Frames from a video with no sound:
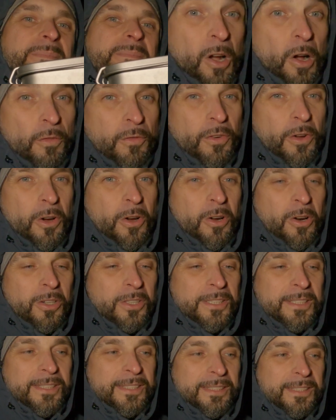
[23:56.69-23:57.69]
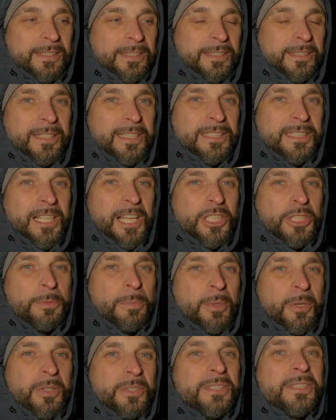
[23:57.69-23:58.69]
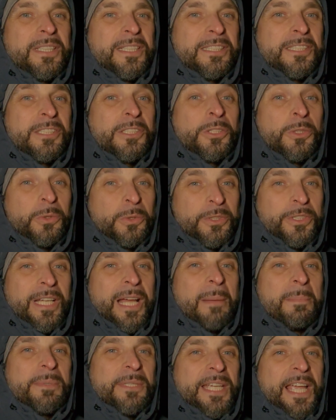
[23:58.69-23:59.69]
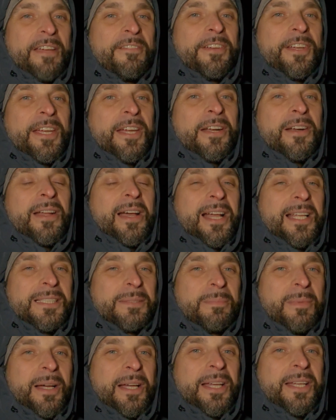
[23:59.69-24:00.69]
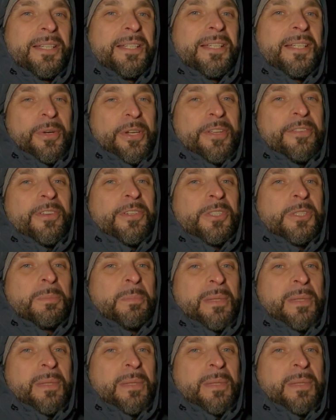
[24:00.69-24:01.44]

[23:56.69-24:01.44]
Of course, this lunchbox is 2 times heavier as my previous